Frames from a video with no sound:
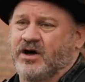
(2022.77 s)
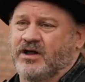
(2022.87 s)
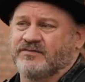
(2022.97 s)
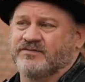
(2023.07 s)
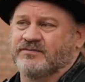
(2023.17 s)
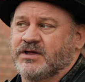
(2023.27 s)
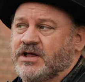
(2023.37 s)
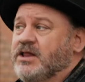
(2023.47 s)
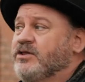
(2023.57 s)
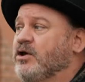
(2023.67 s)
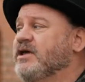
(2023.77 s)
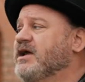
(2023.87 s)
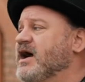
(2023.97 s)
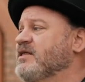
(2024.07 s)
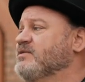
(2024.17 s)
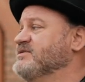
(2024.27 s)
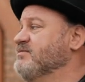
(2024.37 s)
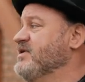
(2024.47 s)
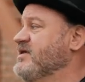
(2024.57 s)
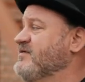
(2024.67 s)
all of them. The only guy that was a
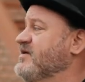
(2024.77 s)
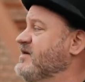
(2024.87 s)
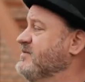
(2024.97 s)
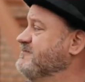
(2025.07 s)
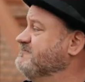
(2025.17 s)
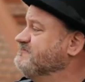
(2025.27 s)
bit of a